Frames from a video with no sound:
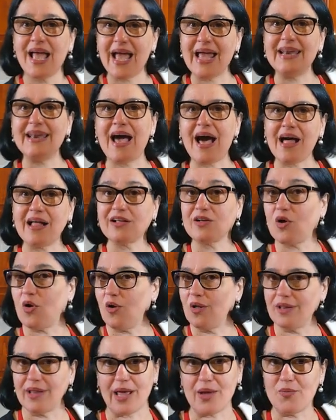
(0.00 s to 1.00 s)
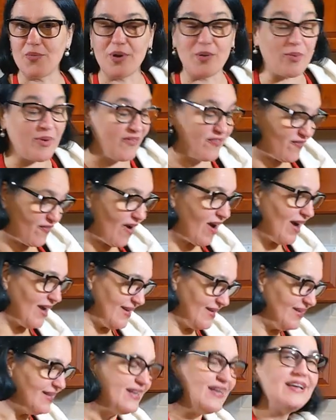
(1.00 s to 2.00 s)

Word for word: and alcohol, and we were fine.